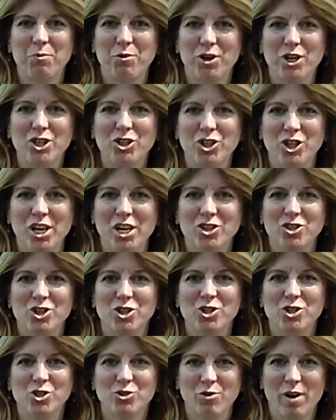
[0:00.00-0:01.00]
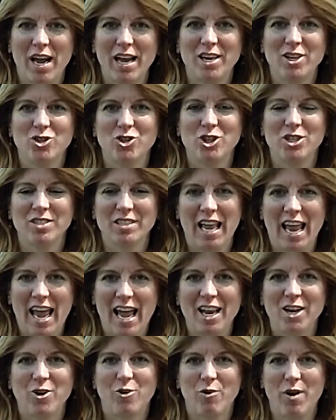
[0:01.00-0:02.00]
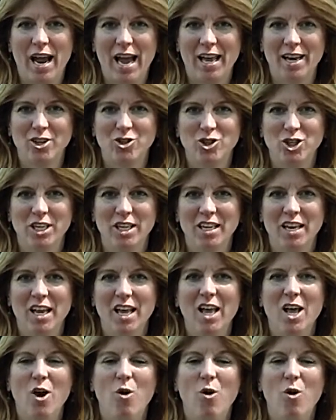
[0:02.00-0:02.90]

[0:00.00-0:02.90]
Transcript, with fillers: Appreciation Strategist at Grategy.